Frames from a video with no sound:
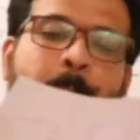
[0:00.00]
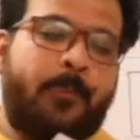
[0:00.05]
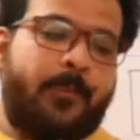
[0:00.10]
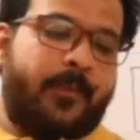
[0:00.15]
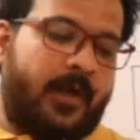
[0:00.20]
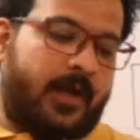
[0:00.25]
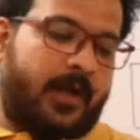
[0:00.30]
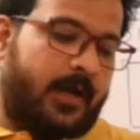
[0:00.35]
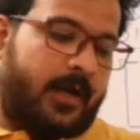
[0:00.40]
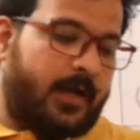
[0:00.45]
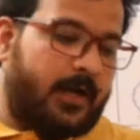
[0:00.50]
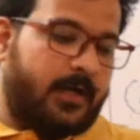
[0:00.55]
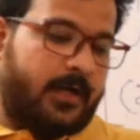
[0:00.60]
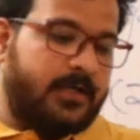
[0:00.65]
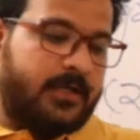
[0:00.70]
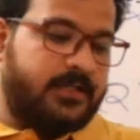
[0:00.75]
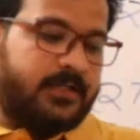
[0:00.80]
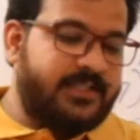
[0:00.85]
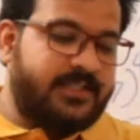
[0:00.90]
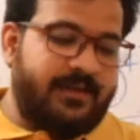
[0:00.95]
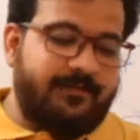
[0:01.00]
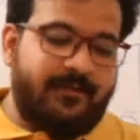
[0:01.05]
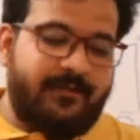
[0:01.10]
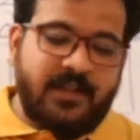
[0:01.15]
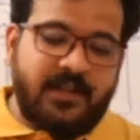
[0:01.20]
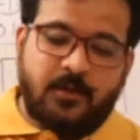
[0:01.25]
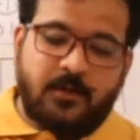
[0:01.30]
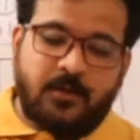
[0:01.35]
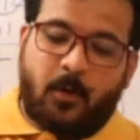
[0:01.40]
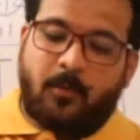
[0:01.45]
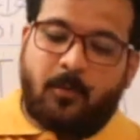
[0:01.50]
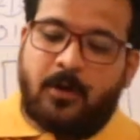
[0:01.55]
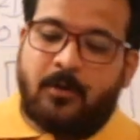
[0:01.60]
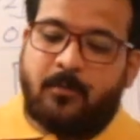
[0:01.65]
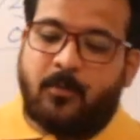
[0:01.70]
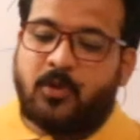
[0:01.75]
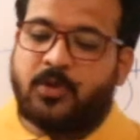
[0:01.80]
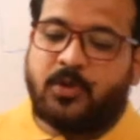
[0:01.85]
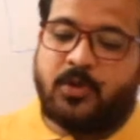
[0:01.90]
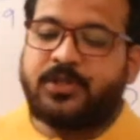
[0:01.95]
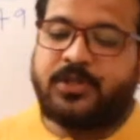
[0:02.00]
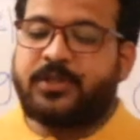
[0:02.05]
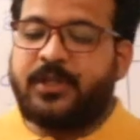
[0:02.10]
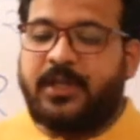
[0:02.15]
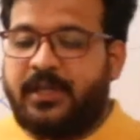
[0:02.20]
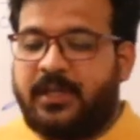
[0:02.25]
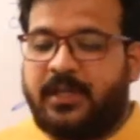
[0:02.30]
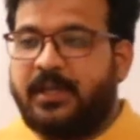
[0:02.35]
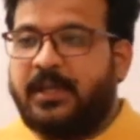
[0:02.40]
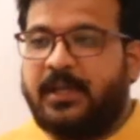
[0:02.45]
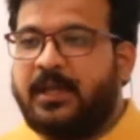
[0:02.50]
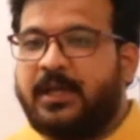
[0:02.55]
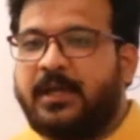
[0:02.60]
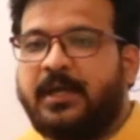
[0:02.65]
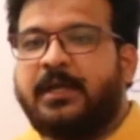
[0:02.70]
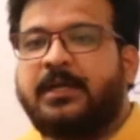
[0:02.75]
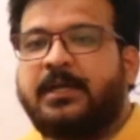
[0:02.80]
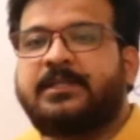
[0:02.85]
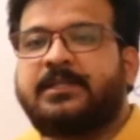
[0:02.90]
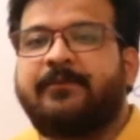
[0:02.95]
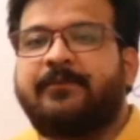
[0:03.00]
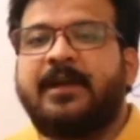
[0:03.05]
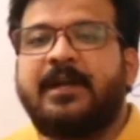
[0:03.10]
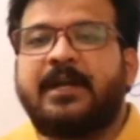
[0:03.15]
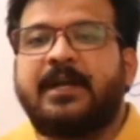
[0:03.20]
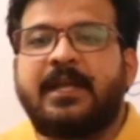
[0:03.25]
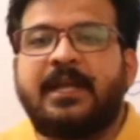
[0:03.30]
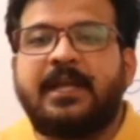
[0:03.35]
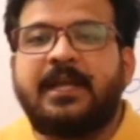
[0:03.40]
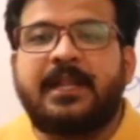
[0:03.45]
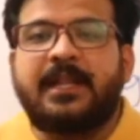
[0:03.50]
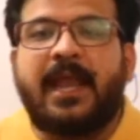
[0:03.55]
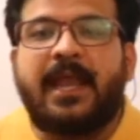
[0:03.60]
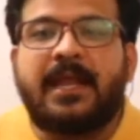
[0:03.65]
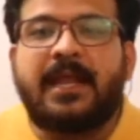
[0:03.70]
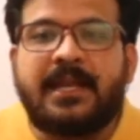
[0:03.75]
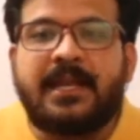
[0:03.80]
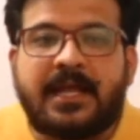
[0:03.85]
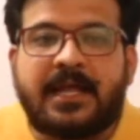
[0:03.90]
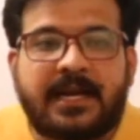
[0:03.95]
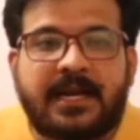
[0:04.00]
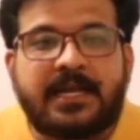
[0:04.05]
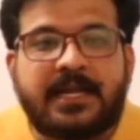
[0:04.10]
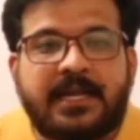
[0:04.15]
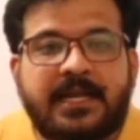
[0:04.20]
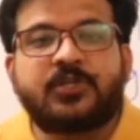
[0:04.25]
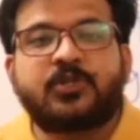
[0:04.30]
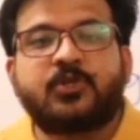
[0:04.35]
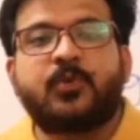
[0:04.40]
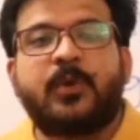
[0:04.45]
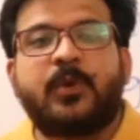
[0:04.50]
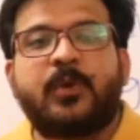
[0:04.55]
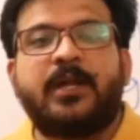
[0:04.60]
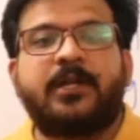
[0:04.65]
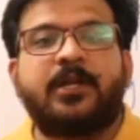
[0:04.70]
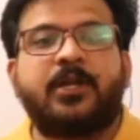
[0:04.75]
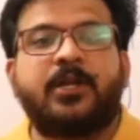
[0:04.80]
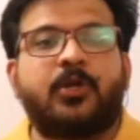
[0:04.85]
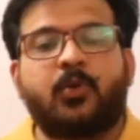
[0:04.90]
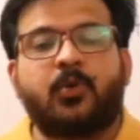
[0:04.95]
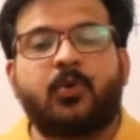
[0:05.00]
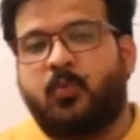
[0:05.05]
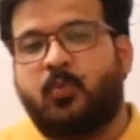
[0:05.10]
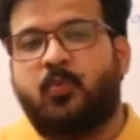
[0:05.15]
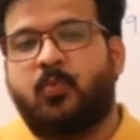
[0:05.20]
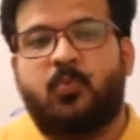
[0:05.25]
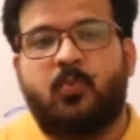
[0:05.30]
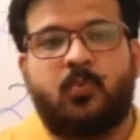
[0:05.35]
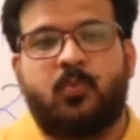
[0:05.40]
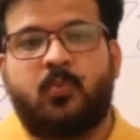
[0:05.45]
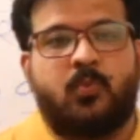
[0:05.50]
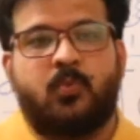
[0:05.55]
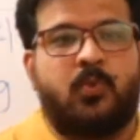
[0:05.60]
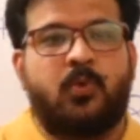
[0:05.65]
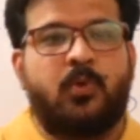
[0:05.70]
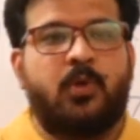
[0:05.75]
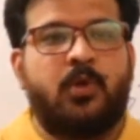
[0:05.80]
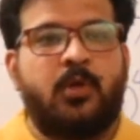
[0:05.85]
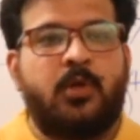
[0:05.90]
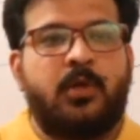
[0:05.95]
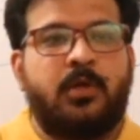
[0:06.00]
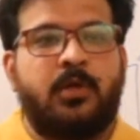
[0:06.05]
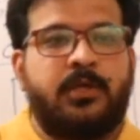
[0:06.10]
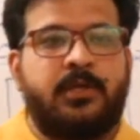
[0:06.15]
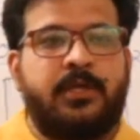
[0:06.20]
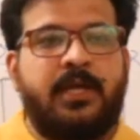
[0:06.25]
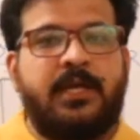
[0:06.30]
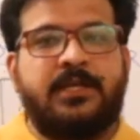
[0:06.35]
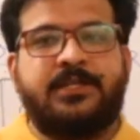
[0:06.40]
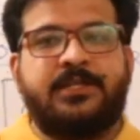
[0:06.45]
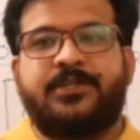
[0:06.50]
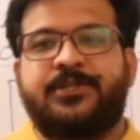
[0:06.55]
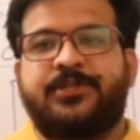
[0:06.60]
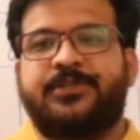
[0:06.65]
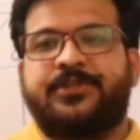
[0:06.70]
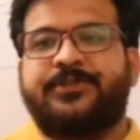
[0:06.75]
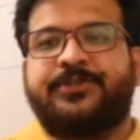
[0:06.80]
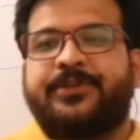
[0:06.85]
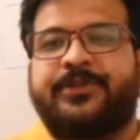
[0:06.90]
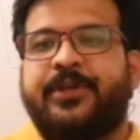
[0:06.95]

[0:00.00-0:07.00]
7th problem on the screen. 79 raised to 82. Yes.